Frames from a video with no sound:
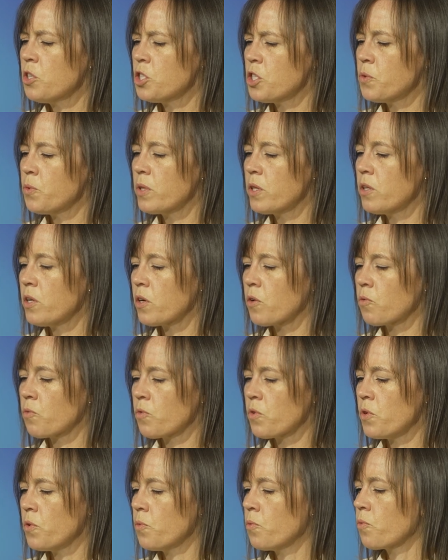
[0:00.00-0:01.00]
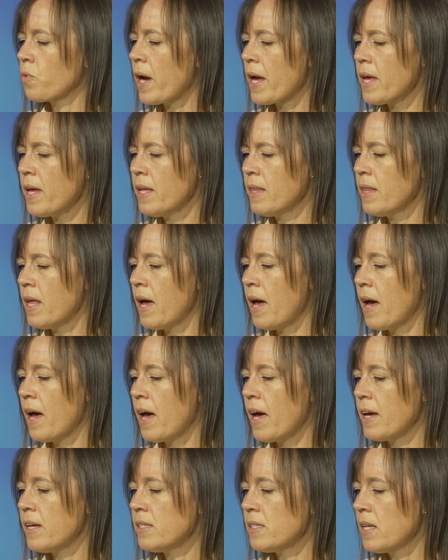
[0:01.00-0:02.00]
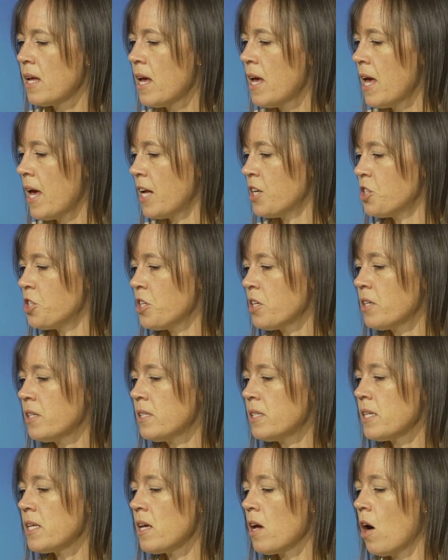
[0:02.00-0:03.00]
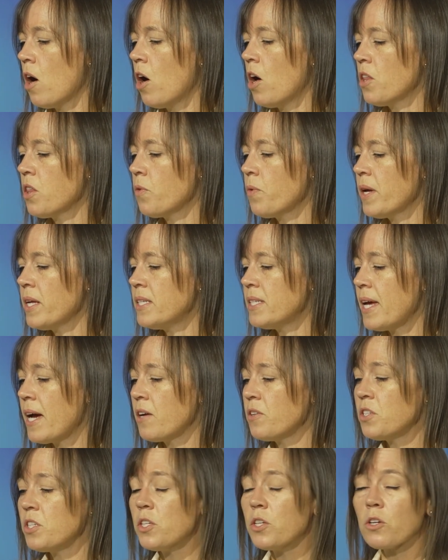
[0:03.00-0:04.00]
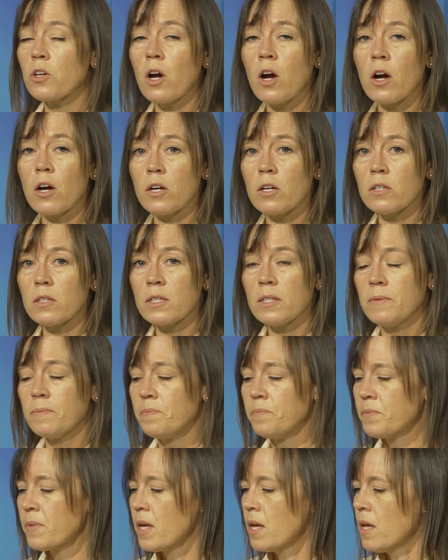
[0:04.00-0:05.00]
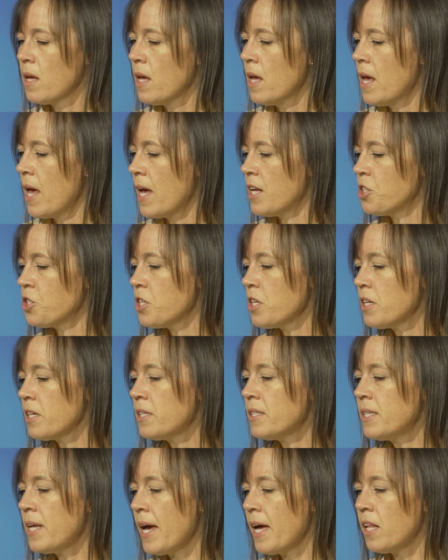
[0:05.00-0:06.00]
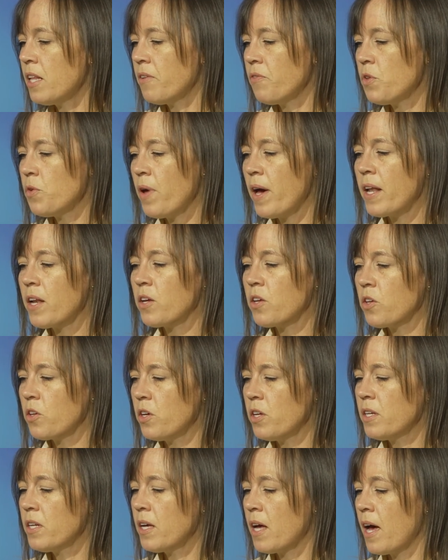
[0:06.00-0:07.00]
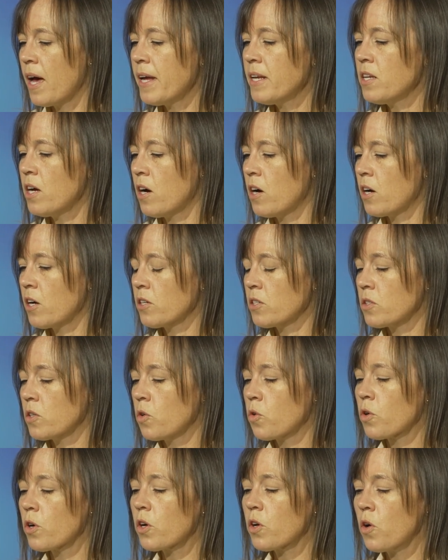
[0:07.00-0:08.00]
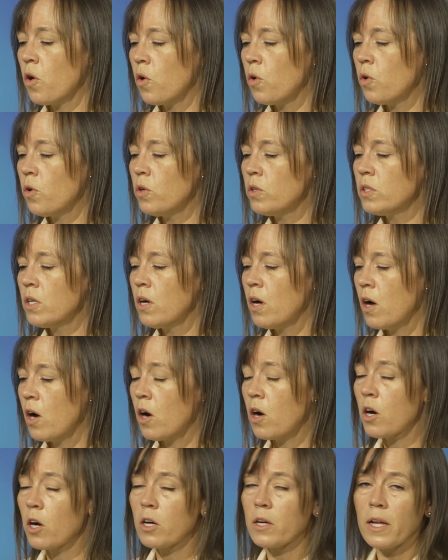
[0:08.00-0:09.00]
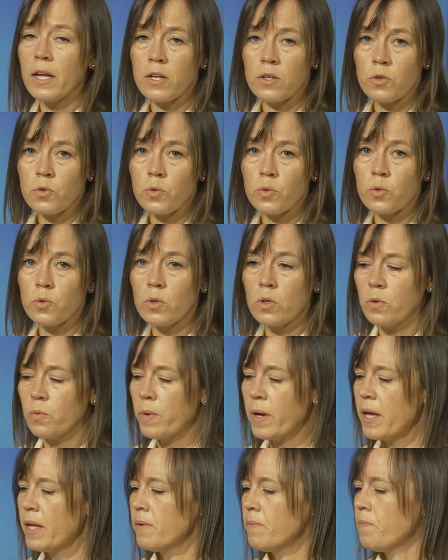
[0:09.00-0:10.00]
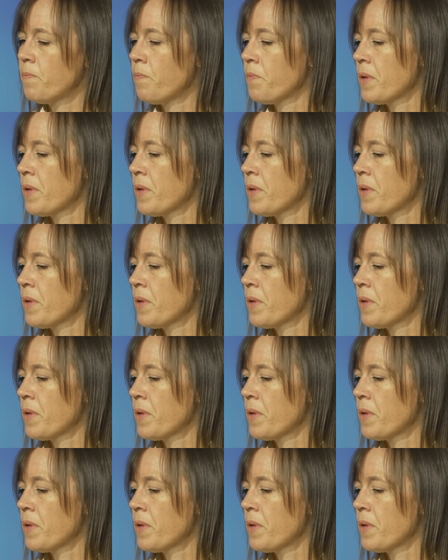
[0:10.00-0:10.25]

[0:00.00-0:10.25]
she would look you right in the eyes, and she could see all the way down to your heart. And she could tell if you had a good, kind heart or a cold, hard, and cruel one.